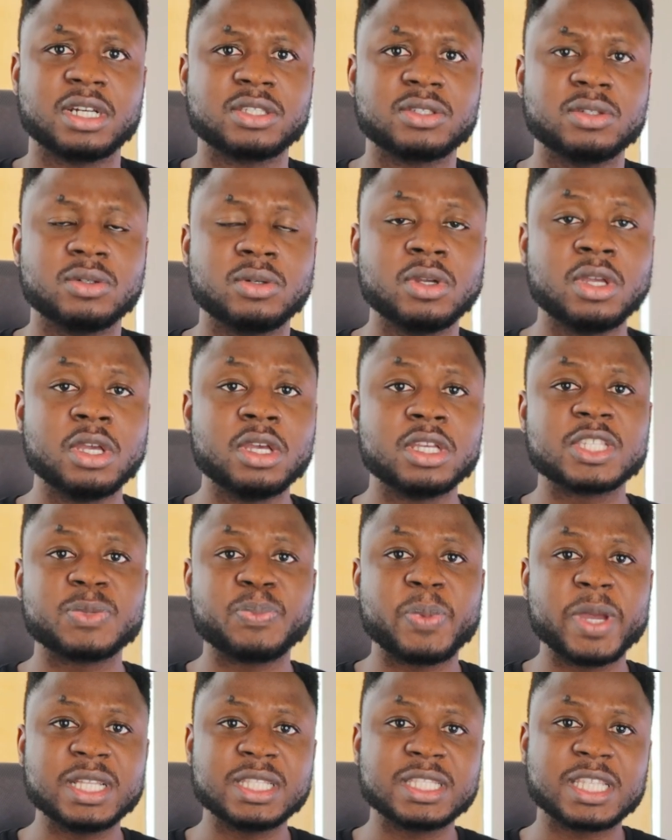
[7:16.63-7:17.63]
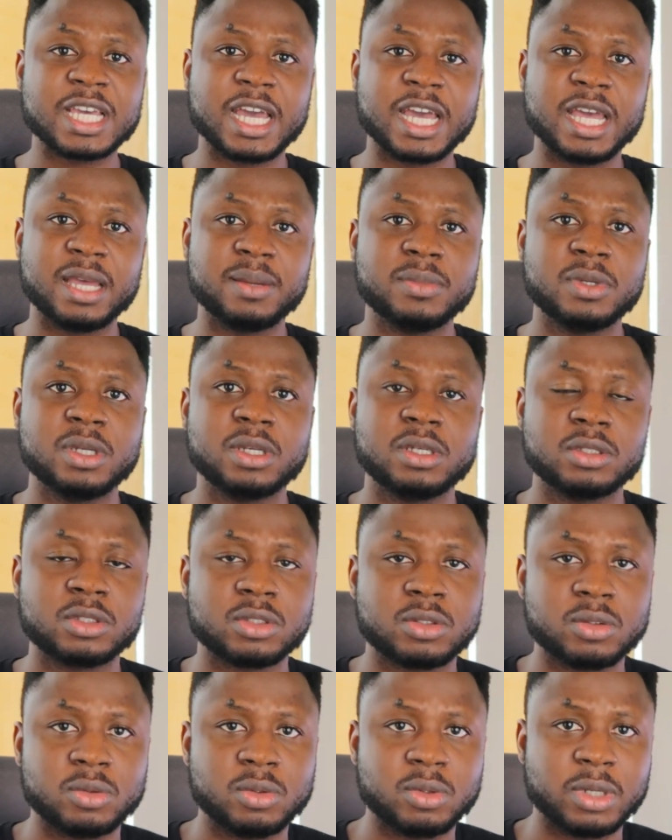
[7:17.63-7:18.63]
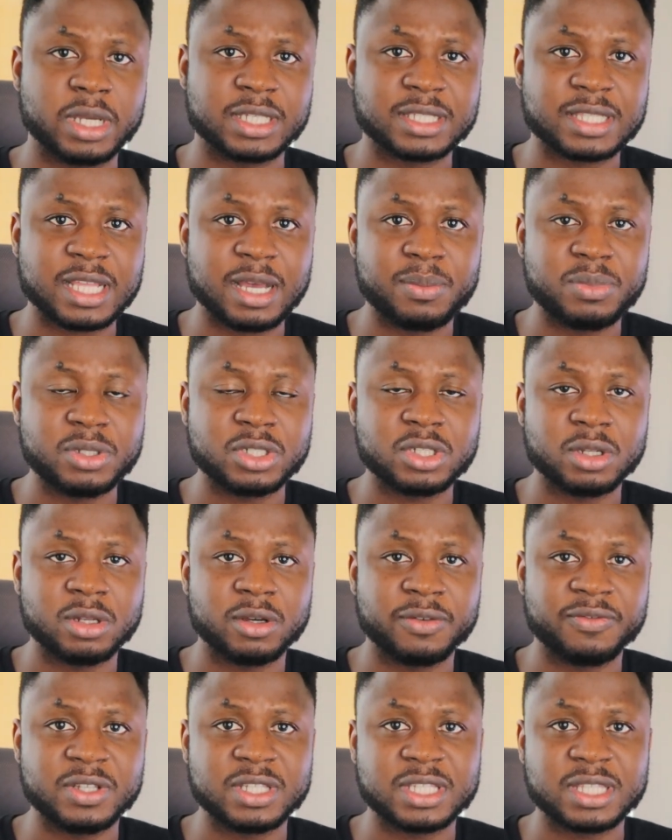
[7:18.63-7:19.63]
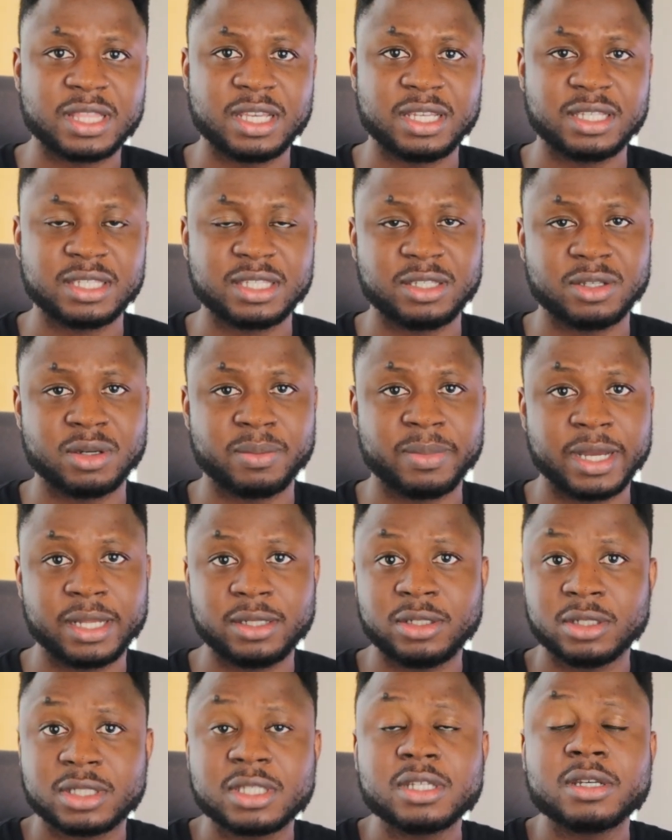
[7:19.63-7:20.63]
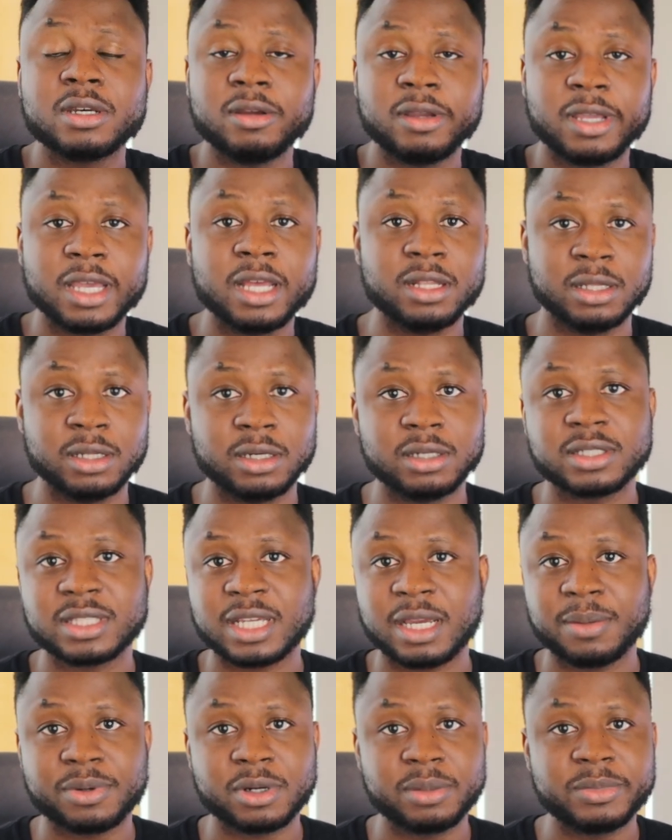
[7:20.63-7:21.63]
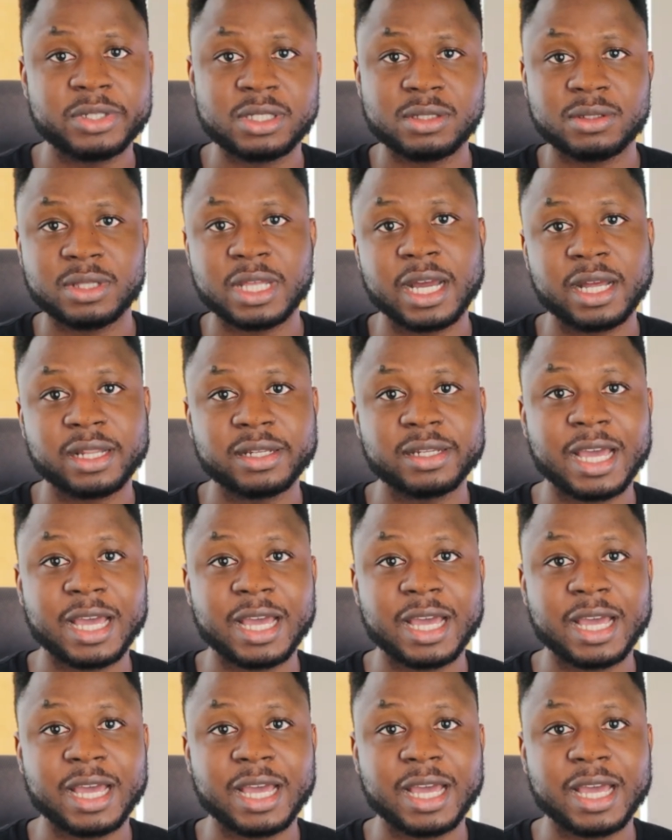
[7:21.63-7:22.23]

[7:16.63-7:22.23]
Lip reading: So spend time to establish all of these things in your mind. You're still gonna get lost, I promise you that.